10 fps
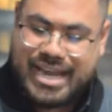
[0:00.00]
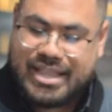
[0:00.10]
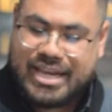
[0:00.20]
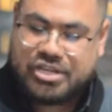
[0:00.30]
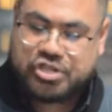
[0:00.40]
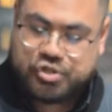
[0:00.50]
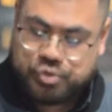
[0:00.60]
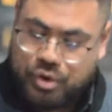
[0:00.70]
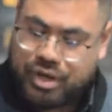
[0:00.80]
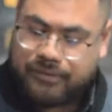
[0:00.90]
and they
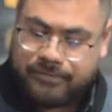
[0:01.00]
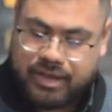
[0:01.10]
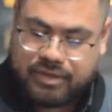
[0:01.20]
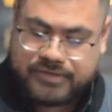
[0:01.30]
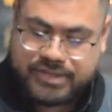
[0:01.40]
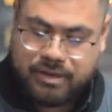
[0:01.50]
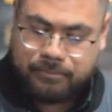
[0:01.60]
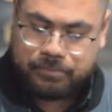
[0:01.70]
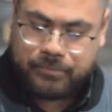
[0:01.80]
destroy the faith of some.